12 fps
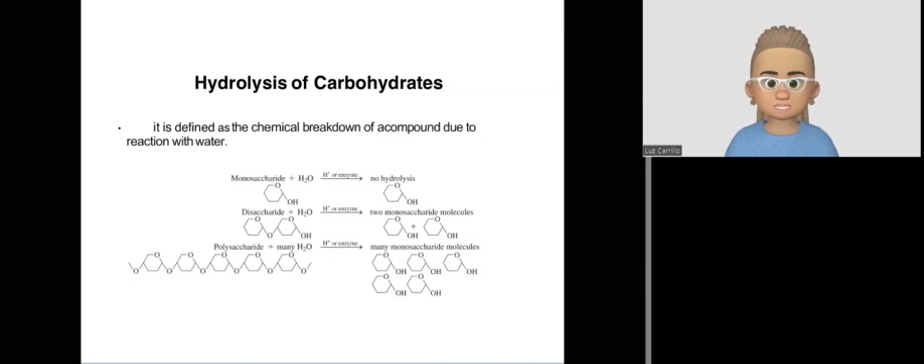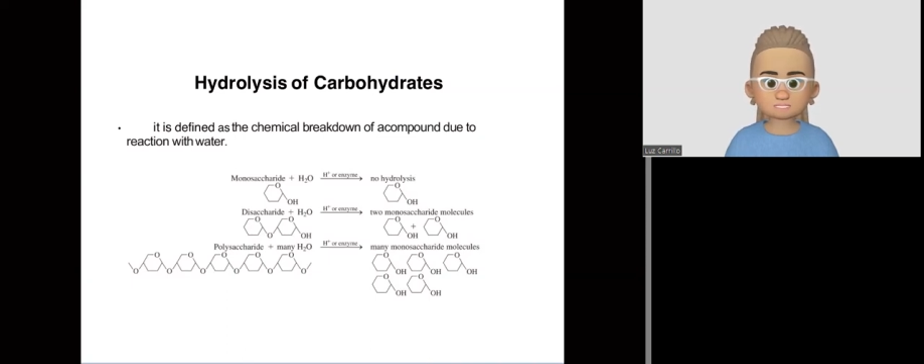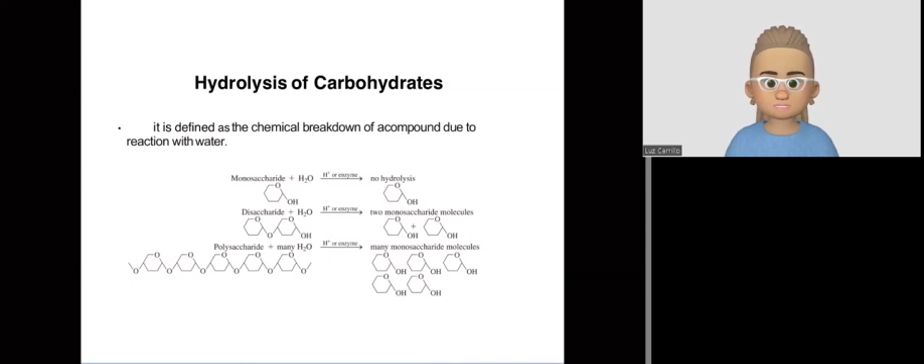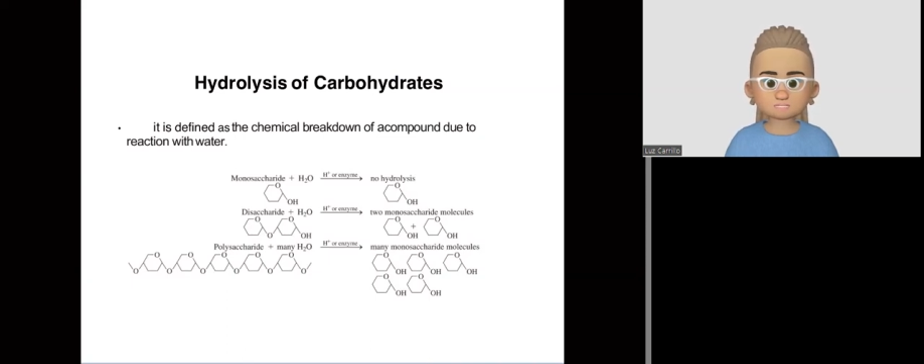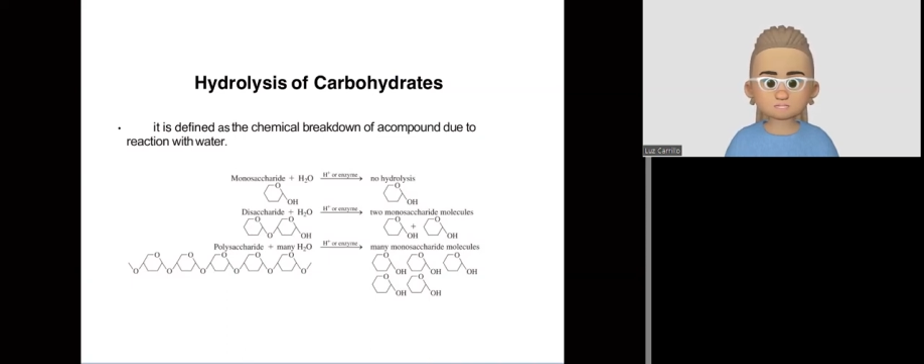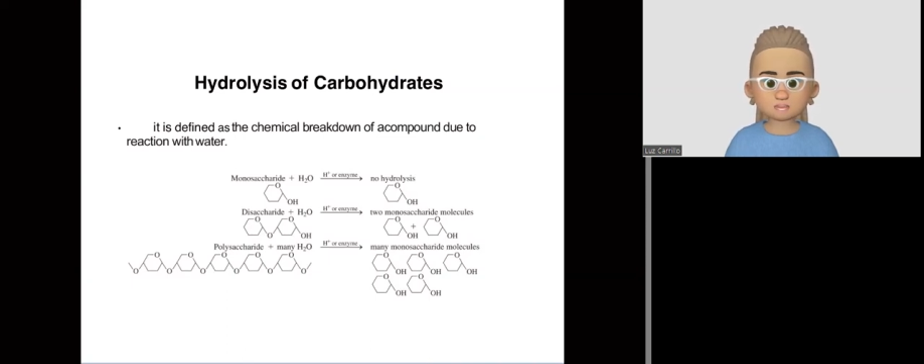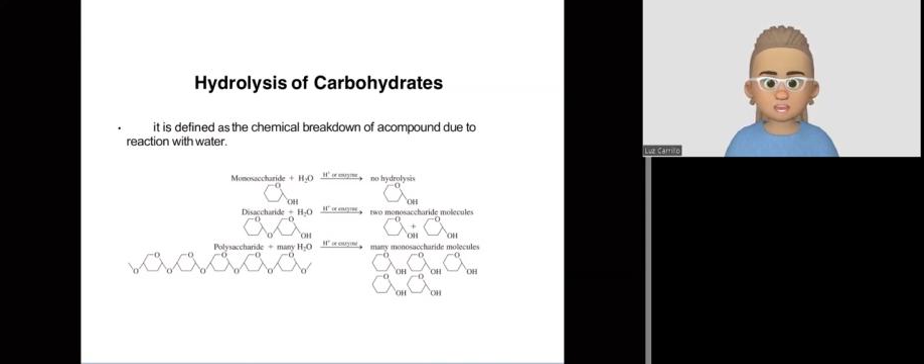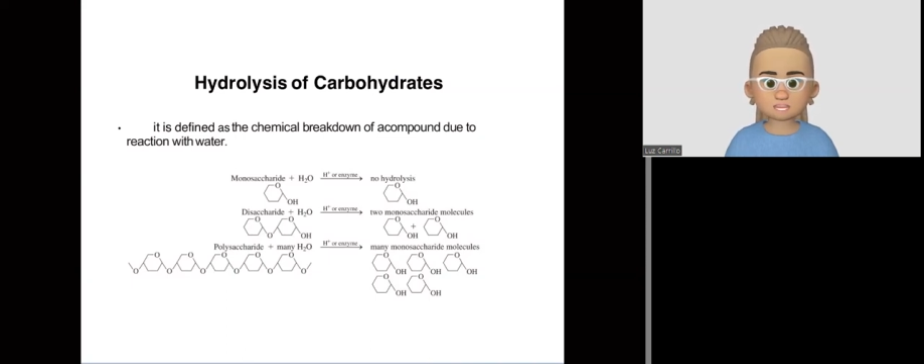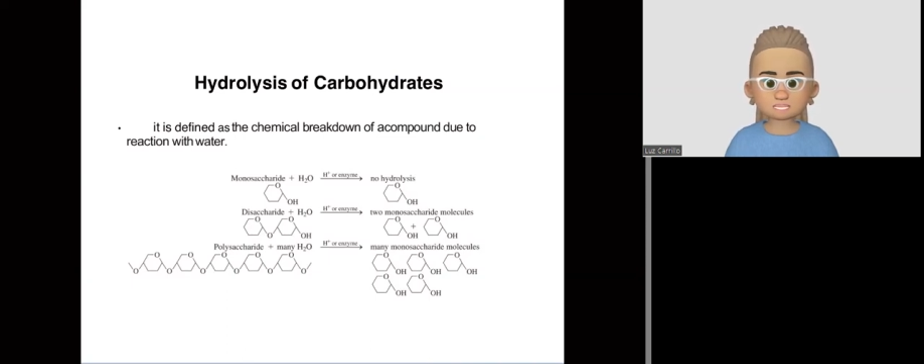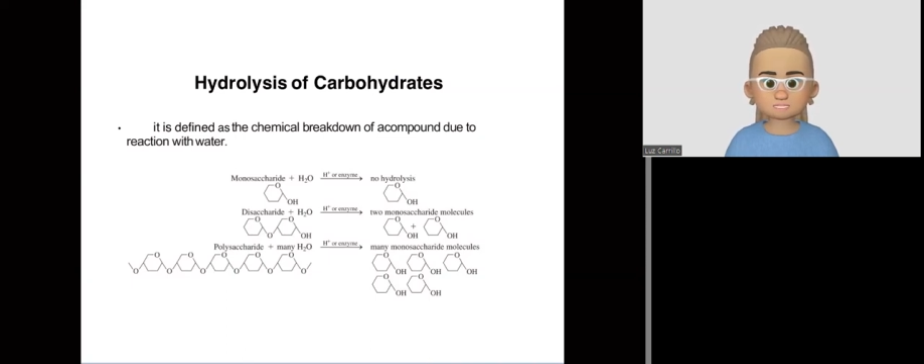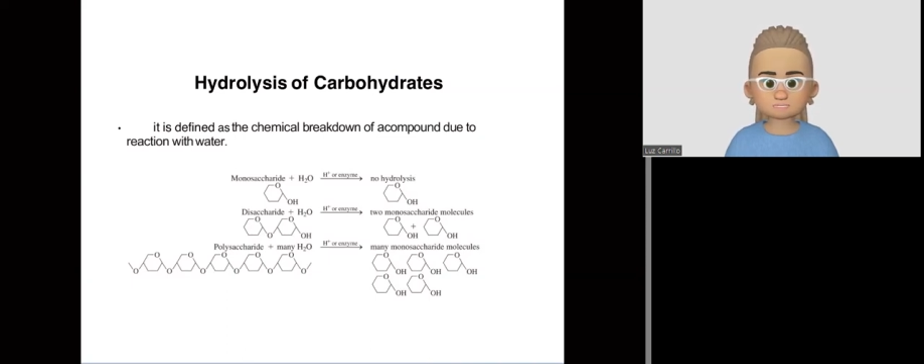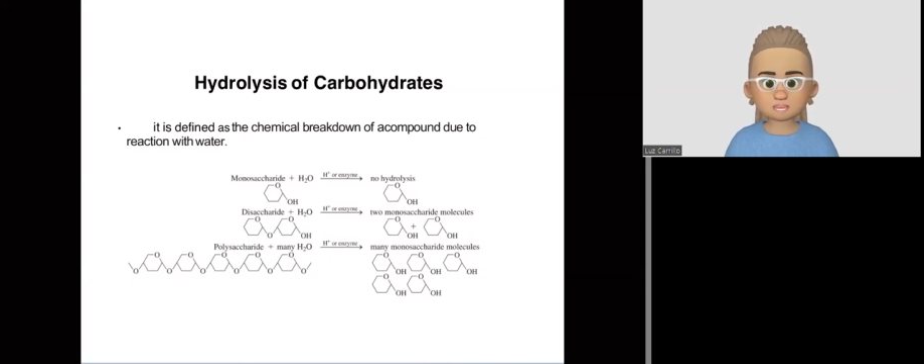a
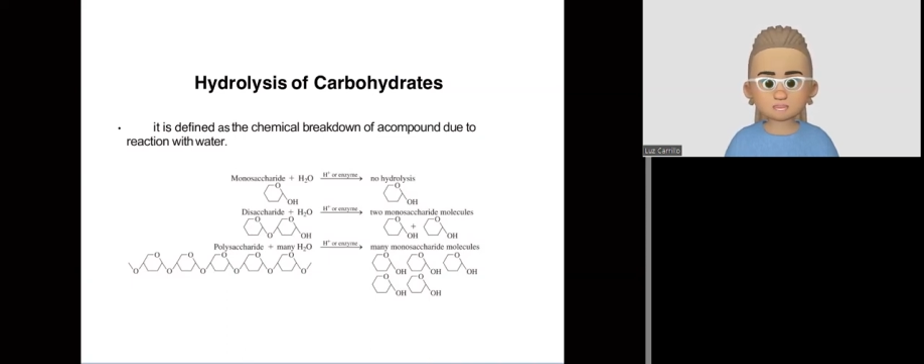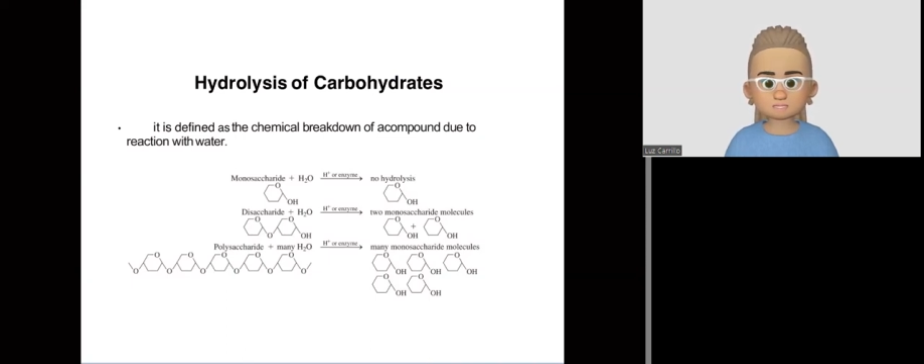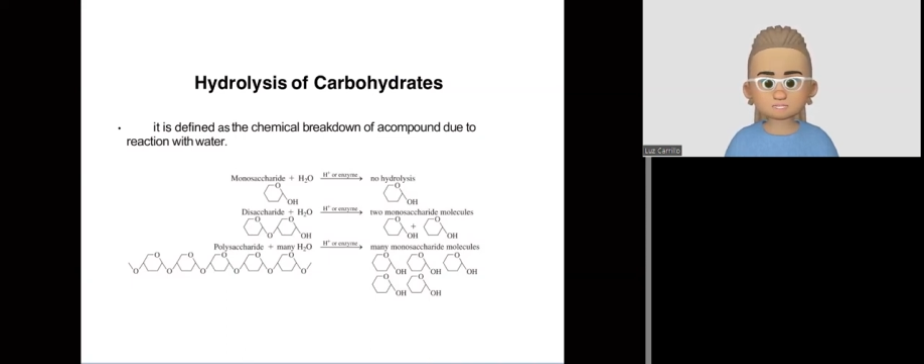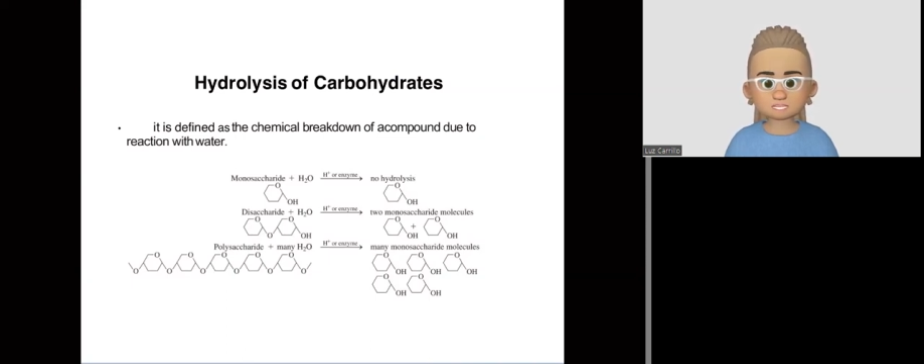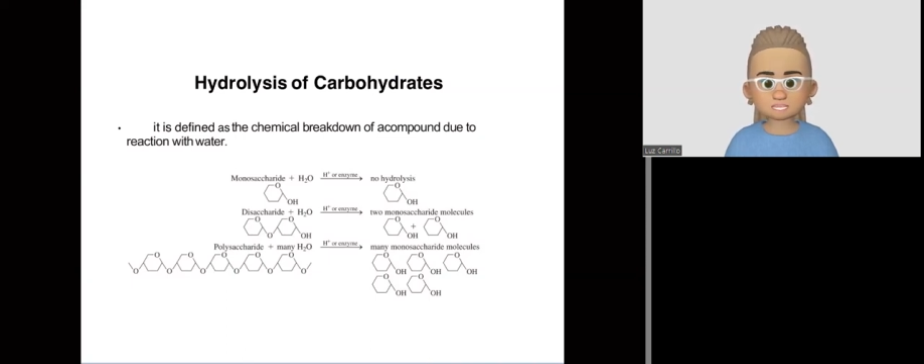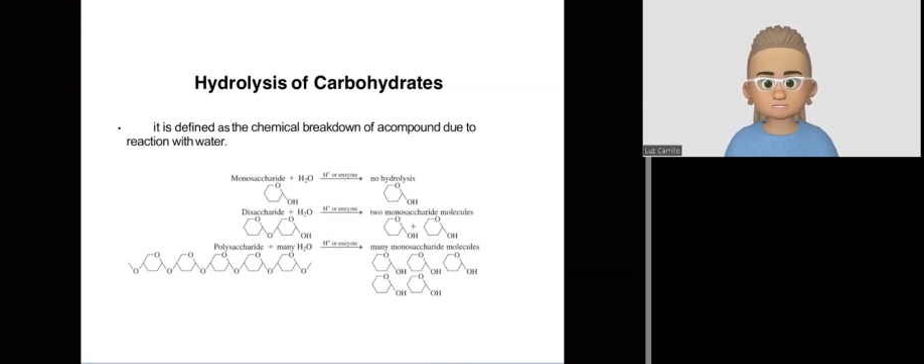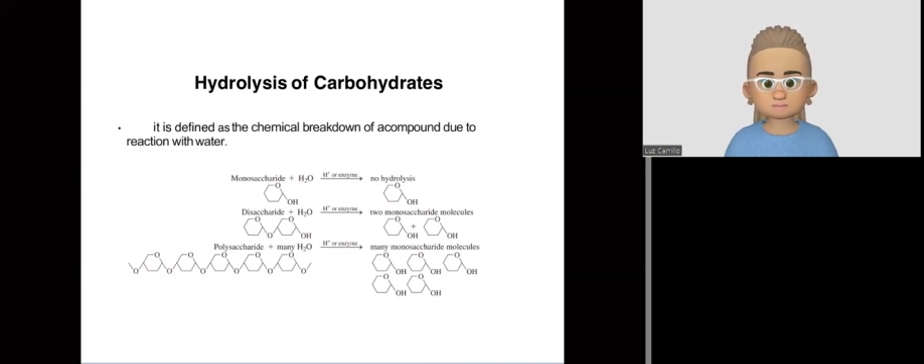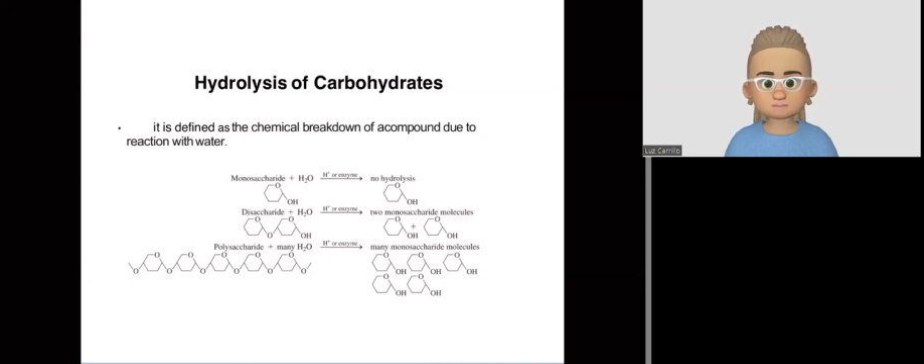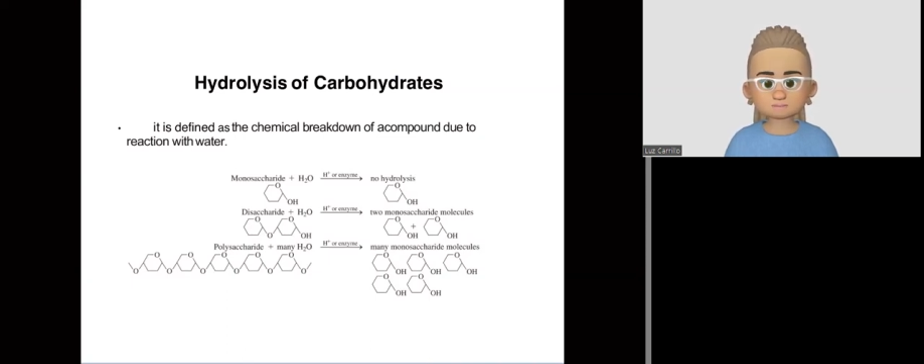disaccharide,